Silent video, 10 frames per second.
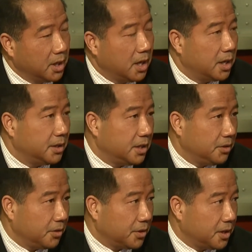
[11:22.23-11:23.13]
and then
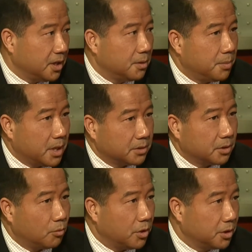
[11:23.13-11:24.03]
you think about the
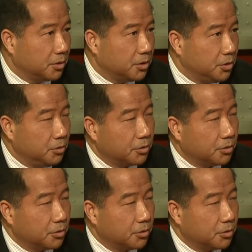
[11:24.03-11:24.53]
one or two